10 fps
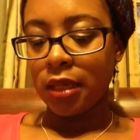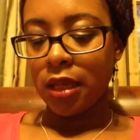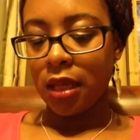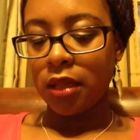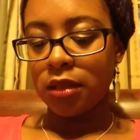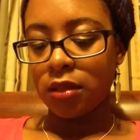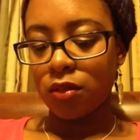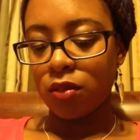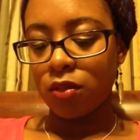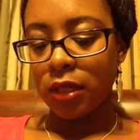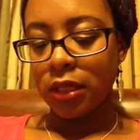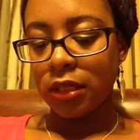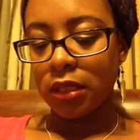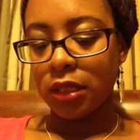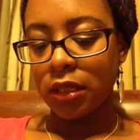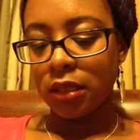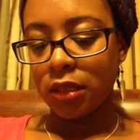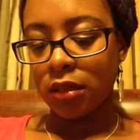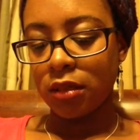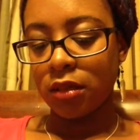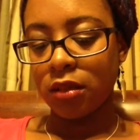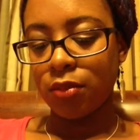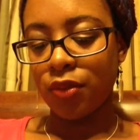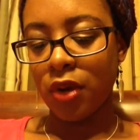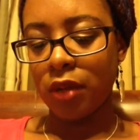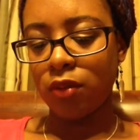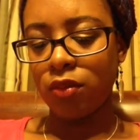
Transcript: got, I need to take the price.